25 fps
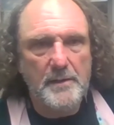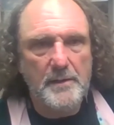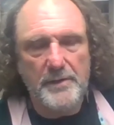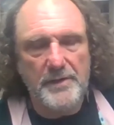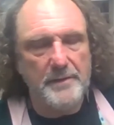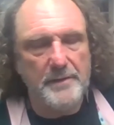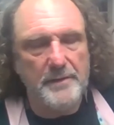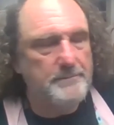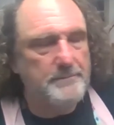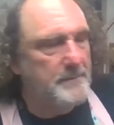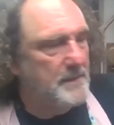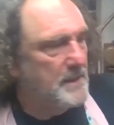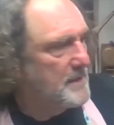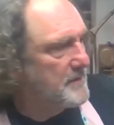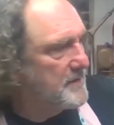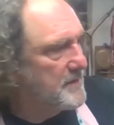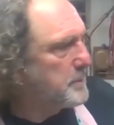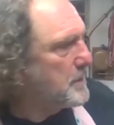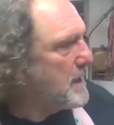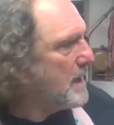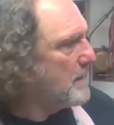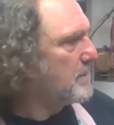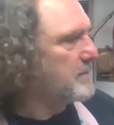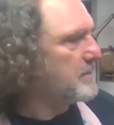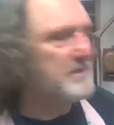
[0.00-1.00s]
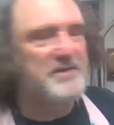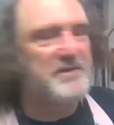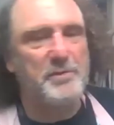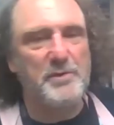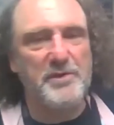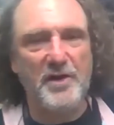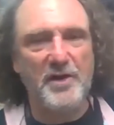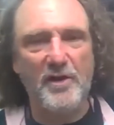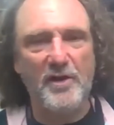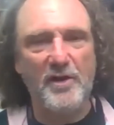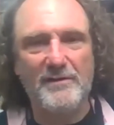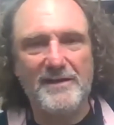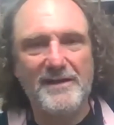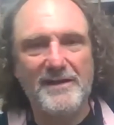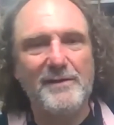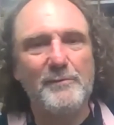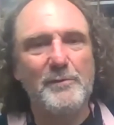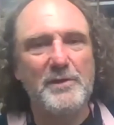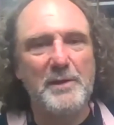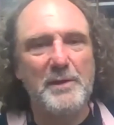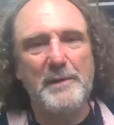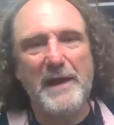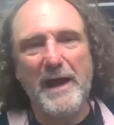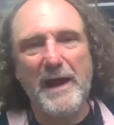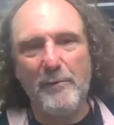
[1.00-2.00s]
The problem is with our
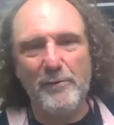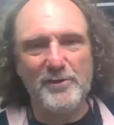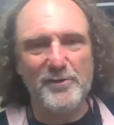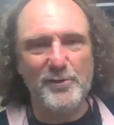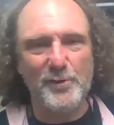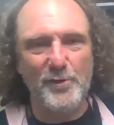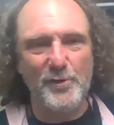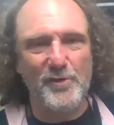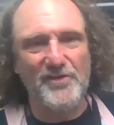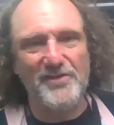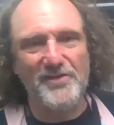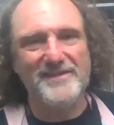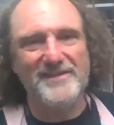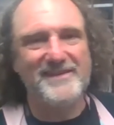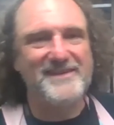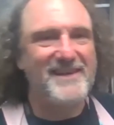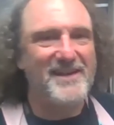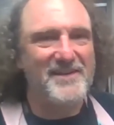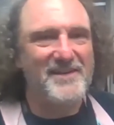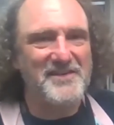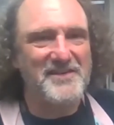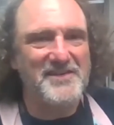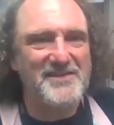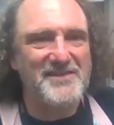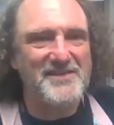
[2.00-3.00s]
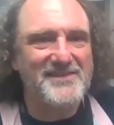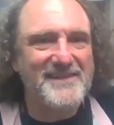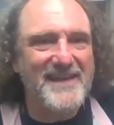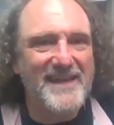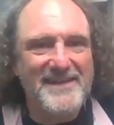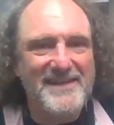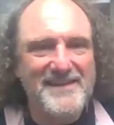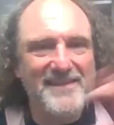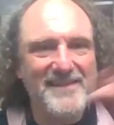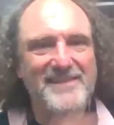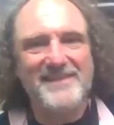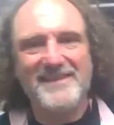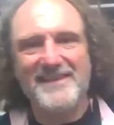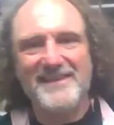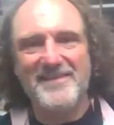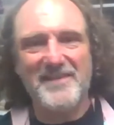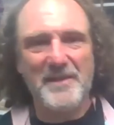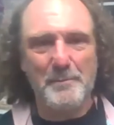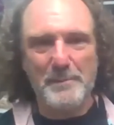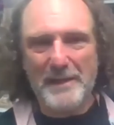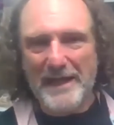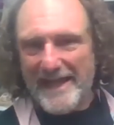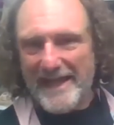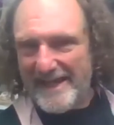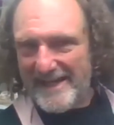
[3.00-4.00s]
power tools, it does end in
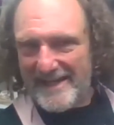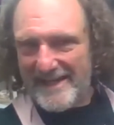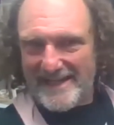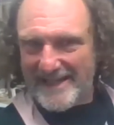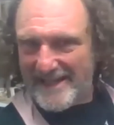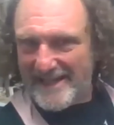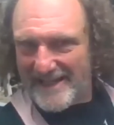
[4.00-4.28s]
the blade